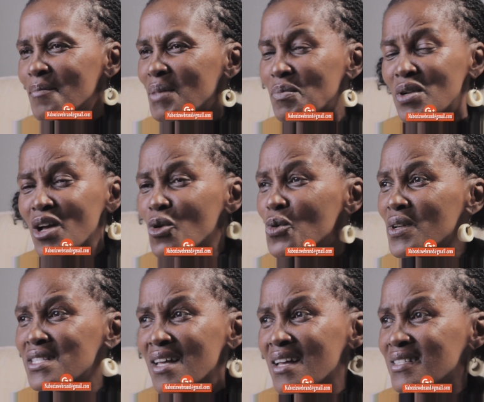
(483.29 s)
People are
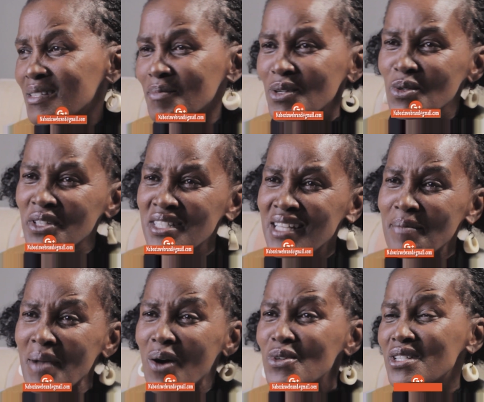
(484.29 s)
always asking me all the
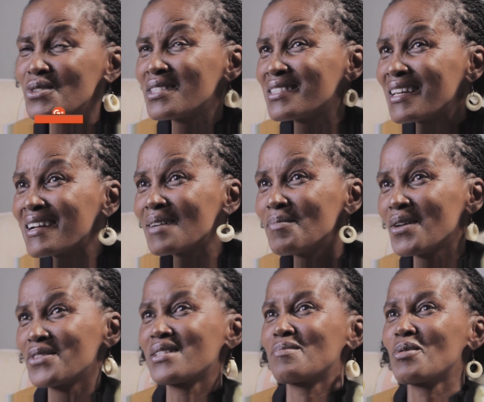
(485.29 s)
time, how did you think
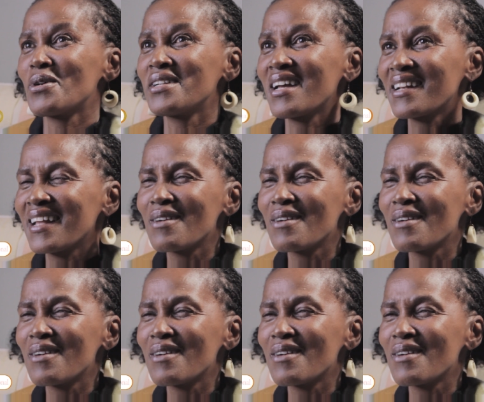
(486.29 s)
about this product?